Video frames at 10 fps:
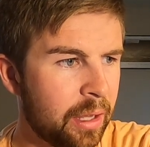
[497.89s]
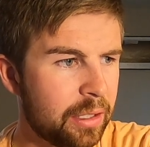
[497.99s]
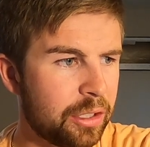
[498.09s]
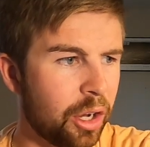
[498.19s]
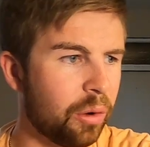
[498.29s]

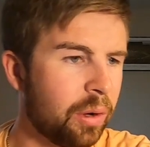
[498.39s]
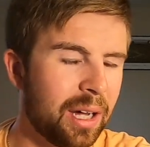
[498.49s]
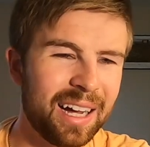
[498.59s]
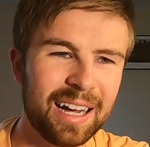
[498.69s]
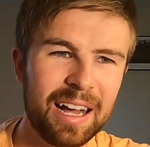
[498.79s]
So
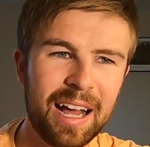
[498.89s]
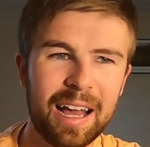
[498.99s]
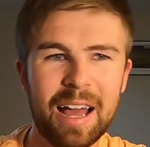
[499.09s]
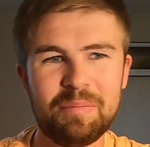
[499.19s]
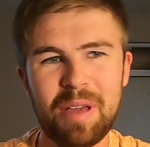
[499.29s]
uh,
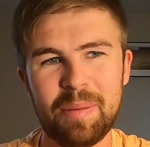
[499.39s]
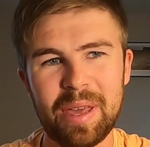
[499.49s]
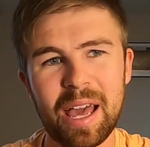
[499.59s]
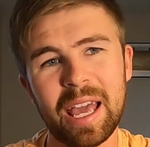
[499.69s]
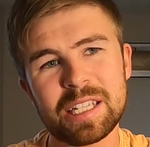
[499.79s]
I,
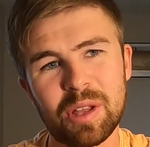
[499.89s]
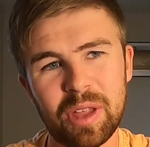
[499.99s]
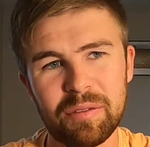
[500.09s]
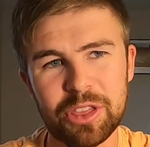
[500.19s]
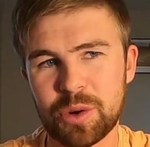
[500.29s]
maybe I guess I
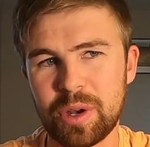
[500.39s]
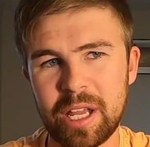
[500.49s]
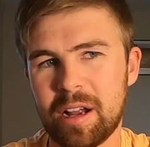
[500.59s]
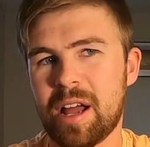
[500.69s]
only have three here.